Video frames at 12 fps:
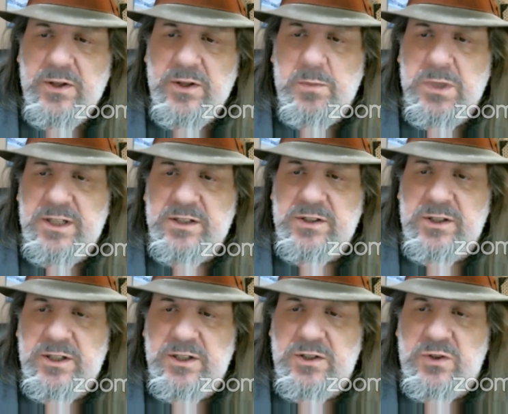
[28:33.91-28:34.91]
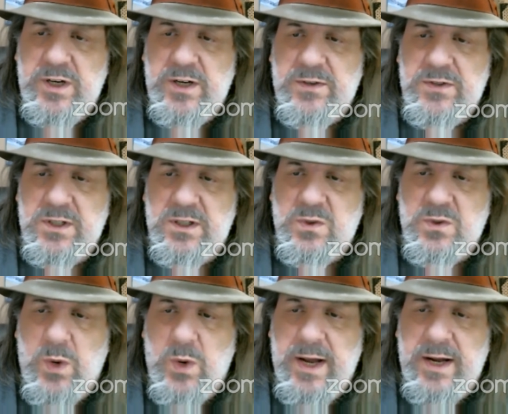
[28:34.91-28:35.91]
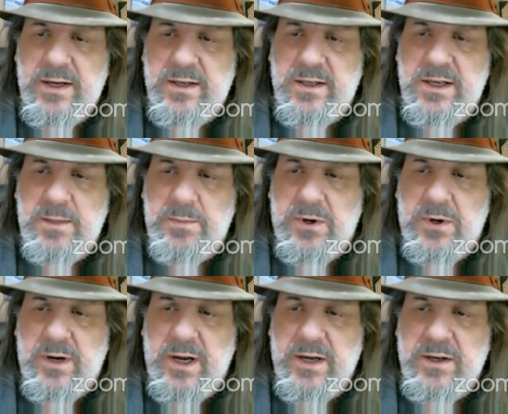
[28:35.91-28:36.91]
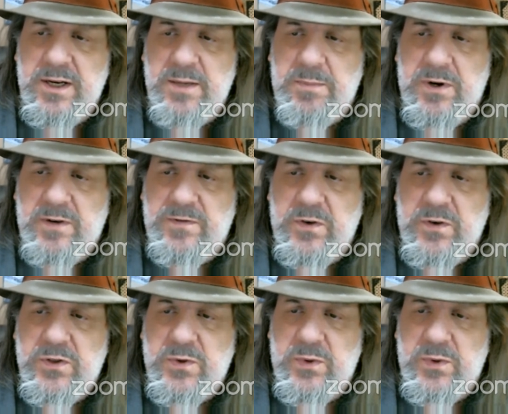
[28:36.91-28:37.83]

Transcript: The blizzard drifts its weight deeper and deeper for